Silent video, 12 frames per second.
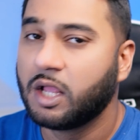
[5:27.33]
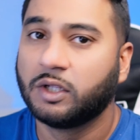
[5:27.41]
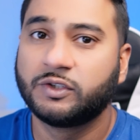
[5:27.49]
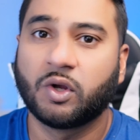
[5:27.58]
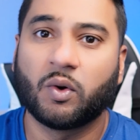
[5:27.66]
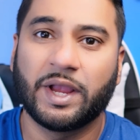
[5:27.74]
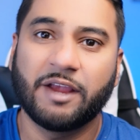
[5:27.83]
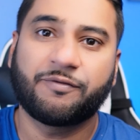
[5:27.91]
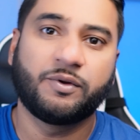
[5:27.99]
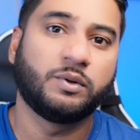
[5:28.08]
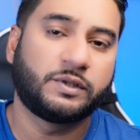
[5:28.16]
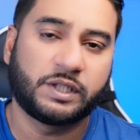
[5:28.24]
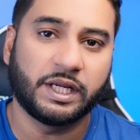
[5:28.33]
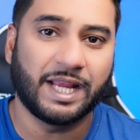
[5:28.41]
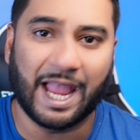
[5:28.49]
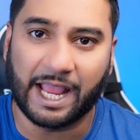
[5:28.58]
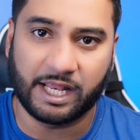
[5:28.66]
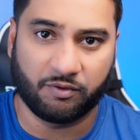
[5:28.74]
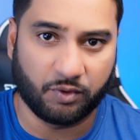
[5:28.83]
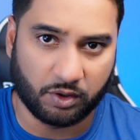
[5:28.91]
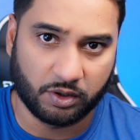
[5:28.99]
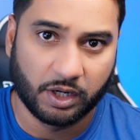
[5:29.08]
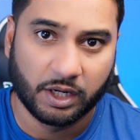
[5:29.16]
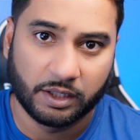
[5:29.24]
So if you see
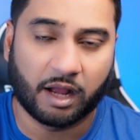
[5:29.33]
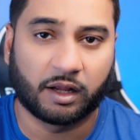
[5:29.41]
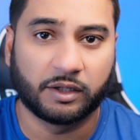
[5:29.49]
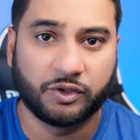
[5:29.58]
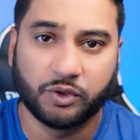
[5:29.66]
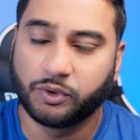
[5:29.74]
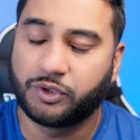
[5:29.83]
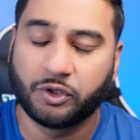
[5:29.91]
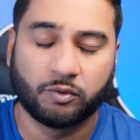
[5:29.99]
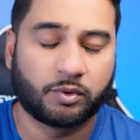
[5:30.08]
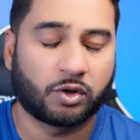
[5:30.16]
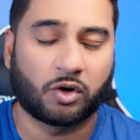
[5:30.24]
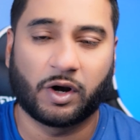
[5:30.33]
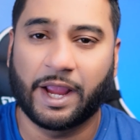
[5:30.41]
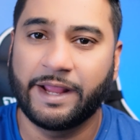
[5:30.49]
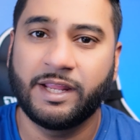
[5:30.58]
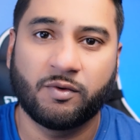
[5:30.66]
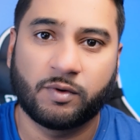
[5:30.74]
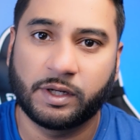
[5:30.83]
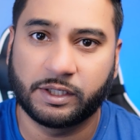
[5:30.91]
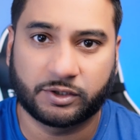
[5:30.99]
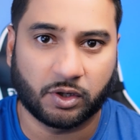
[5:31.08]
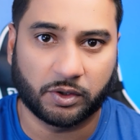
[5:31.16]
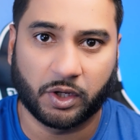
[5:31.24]
anywhere that YouTuber or anyone
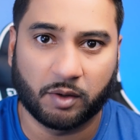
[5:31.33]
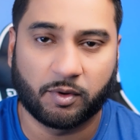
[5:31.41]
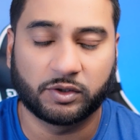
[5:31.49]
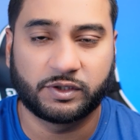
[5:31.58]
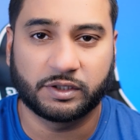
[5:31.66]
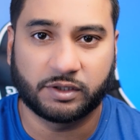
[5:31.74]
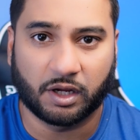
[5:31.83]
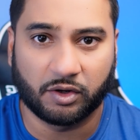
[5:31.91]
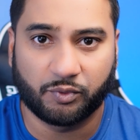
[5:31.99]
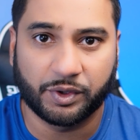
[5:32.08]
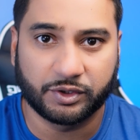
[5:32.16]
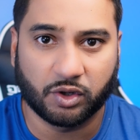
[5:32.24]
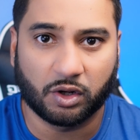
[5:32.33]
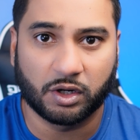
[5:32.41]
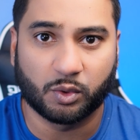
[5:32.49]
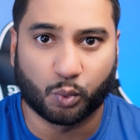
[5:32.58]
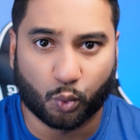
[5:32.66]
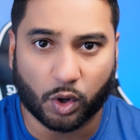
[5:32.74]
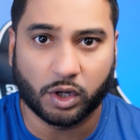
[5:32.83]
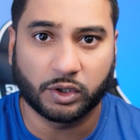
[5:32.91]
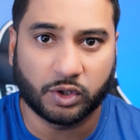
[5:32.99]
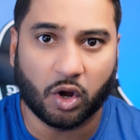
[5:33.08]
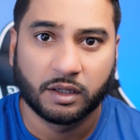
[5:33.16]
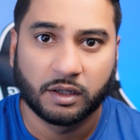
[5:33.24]
is talking about $600
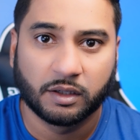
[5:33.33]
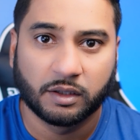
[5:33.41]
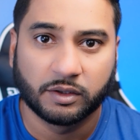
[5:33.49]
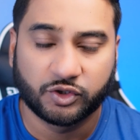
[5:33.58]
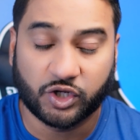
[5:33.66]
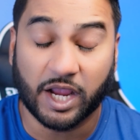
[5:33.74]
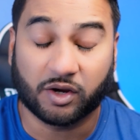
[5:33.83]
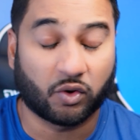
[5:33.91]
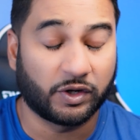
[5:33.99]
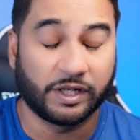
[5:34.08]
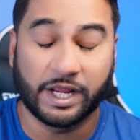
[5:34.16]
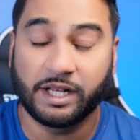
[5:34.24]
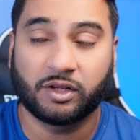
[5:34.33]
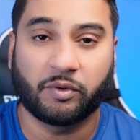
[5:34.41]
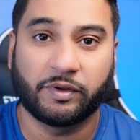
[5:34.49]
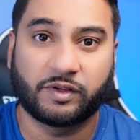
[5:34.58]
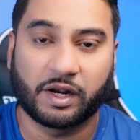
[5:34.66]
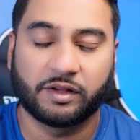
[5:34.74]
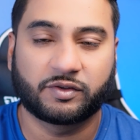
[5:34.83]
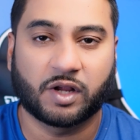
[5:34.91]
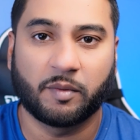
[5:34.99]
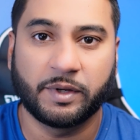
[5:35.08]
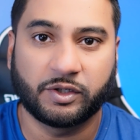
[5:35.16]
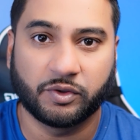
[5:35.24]
worth of check or an increase that is
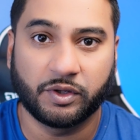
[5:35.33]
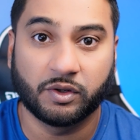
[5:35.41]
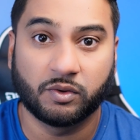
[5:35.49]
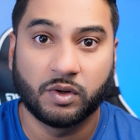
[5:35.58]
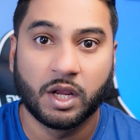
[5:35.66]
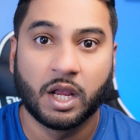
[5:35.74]
coming to you,